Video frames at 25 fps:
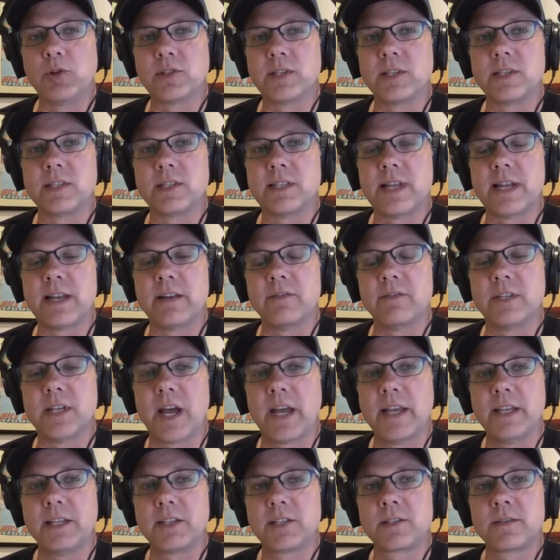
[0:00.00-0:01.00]
instead of
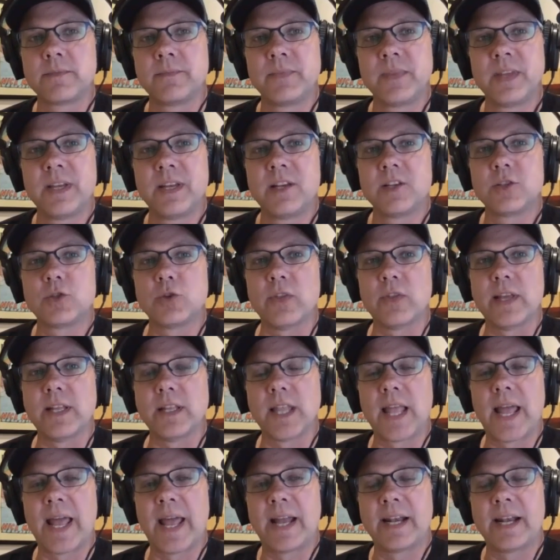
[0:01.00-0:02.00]
dice. So they
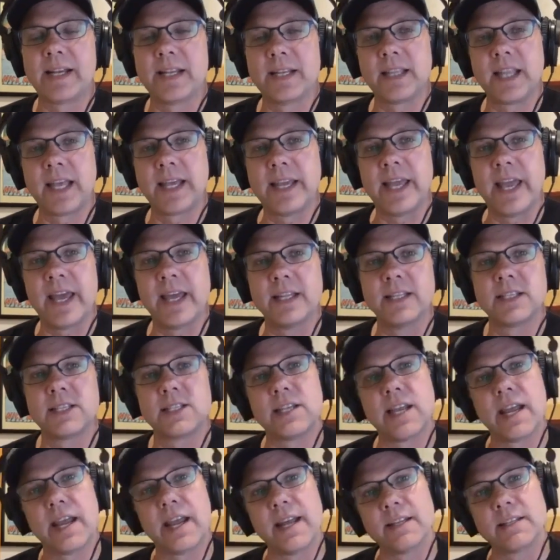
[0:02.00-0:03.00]
land in like
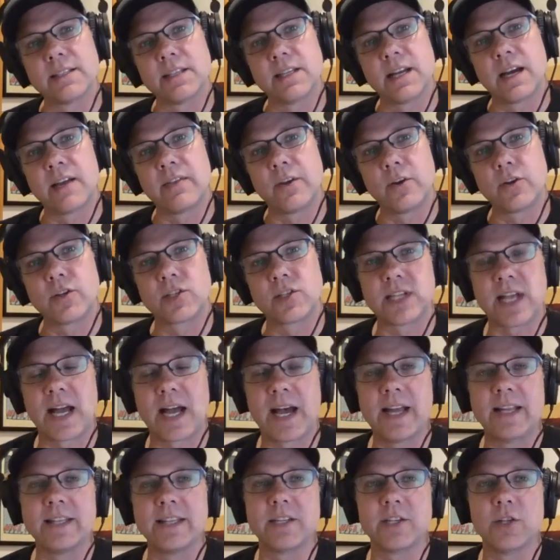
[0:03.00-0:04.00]
headstands and on their
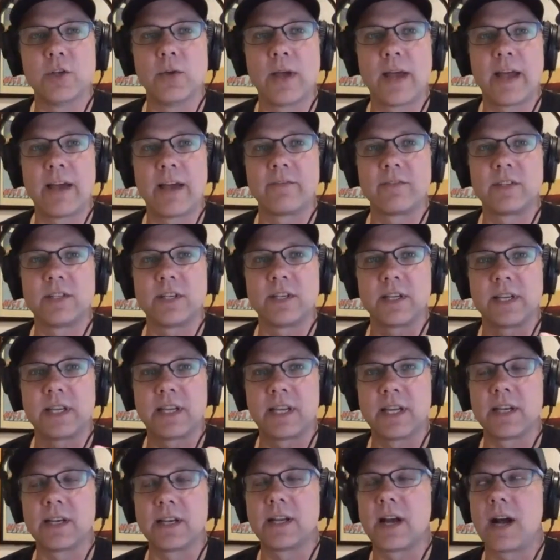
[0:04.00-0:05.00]
sides, and you have to
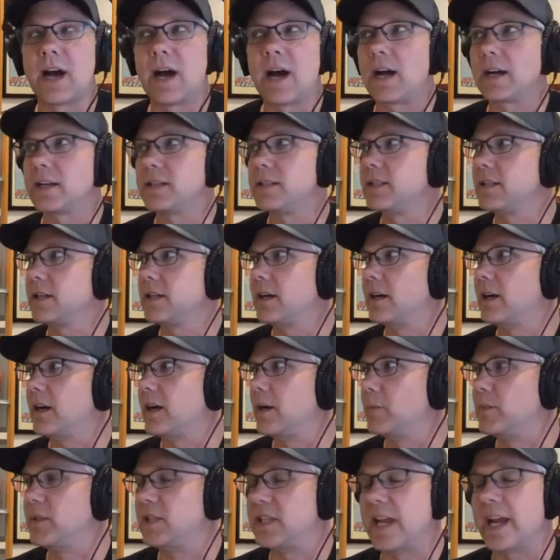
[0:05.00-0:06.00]
concoct
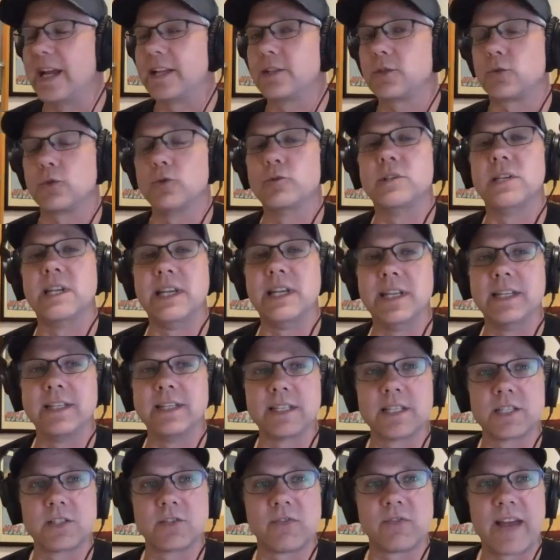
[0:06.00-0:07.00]
dance routines
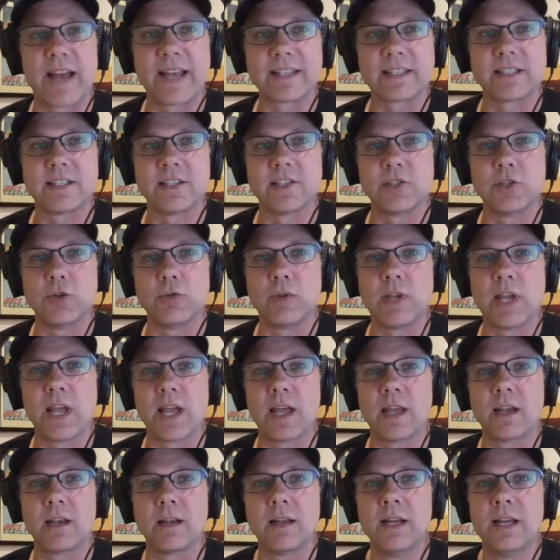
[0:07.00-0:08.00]
as fast as you
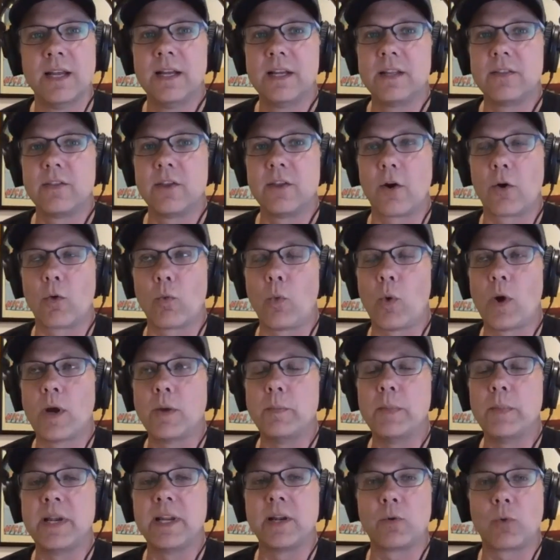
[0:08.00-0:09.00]
can. There are
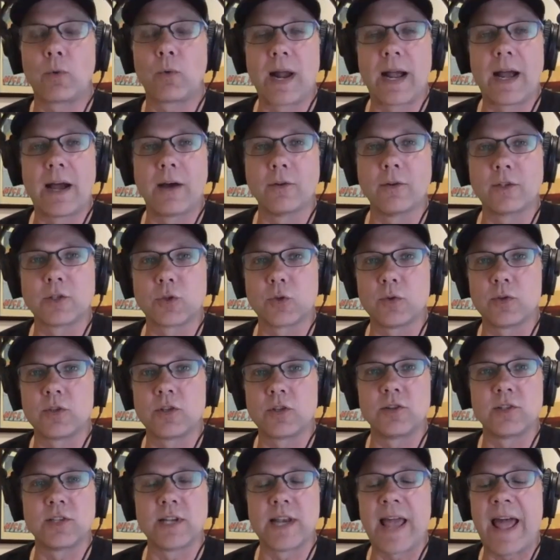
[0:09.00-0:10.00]
1-minute rounds, so
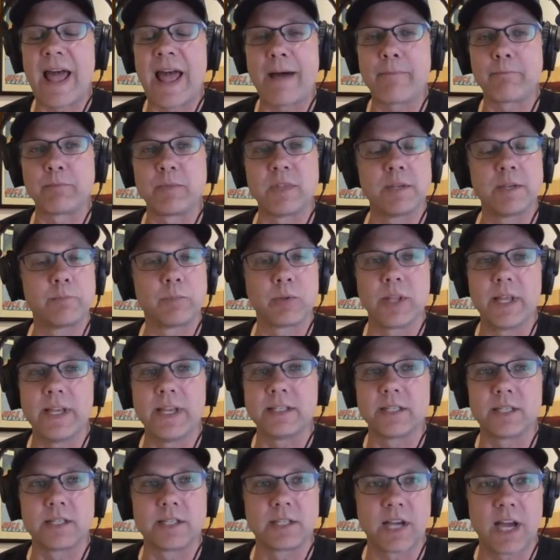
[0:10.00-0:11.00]
there's an app that
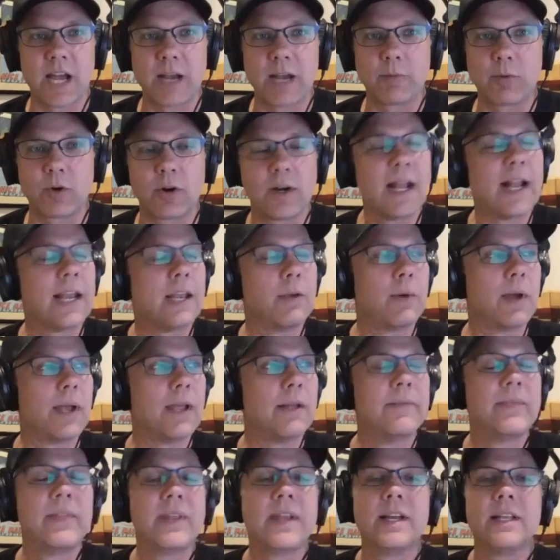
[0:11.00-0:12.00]
plays a timer. Anyway,
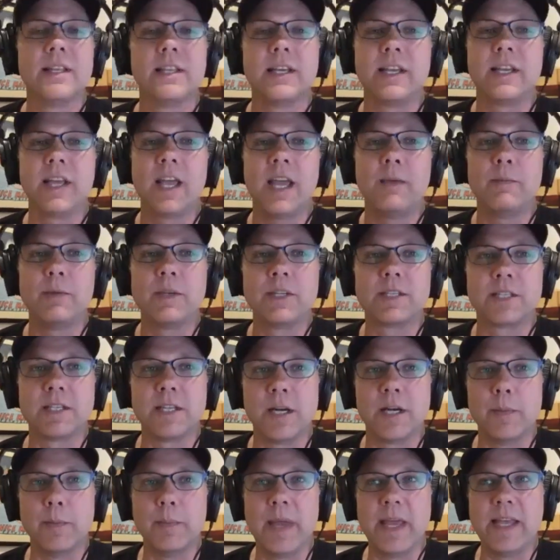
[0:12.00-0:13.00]
the game is
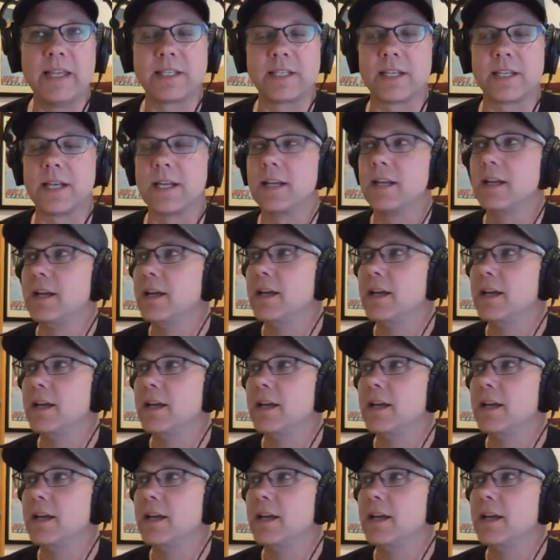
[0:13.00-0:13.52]
amazing.